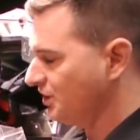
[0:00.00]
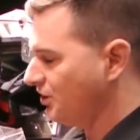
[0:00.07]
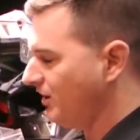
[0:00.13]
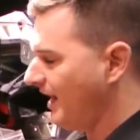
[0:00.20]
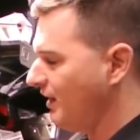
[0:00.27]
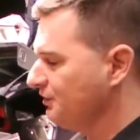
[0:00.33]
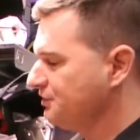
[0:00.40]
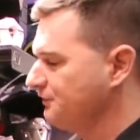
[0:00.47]
The
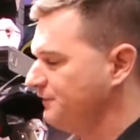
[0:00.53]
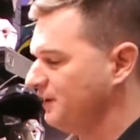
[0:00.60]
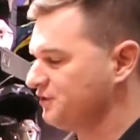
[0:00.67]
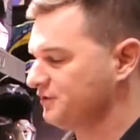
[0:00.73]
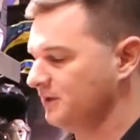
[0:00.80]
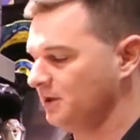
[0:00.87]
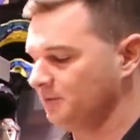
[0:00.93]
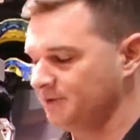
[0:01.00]
Cryos
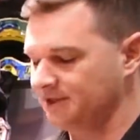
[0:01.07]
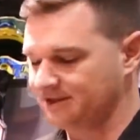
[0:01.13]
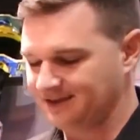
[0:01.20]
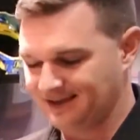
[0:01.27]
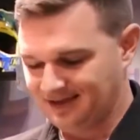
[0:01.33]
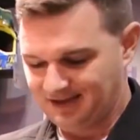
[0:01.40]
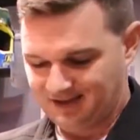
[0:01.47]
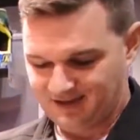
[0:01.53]
Adventure helmet,
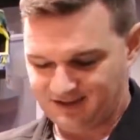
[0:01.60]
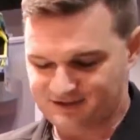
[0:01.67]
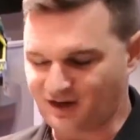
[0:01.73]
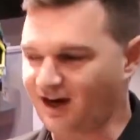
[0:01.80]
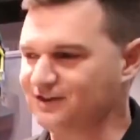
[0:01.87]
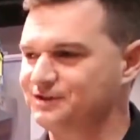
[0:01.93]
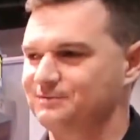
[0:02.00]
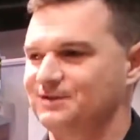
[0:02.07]
it's
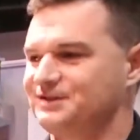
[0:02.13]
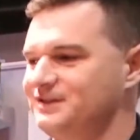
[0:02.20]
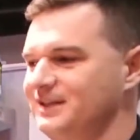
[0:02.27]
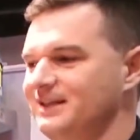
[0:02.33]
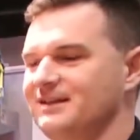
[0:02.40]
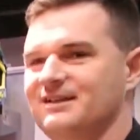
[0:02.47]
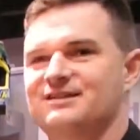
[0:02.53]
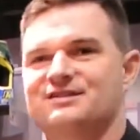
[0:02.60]
awesome to
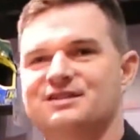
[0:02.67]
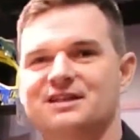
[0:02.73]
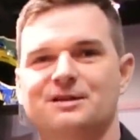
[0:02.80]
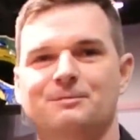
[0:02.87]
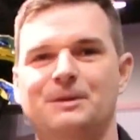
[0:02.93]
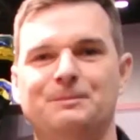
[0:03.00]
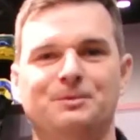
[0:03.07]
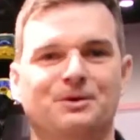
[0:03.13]
sit and see
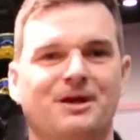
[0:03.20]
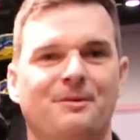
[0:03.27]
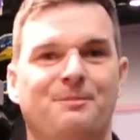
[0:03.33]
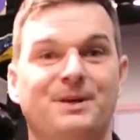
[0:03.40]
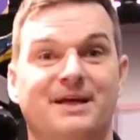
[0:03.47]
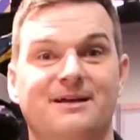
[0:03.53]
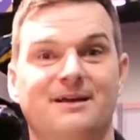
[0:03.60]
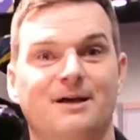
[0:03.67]
the people come
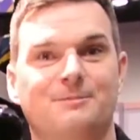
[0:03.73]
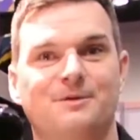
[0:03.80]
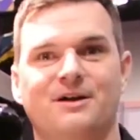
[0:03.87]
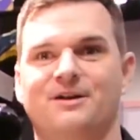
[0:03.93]
pick it up,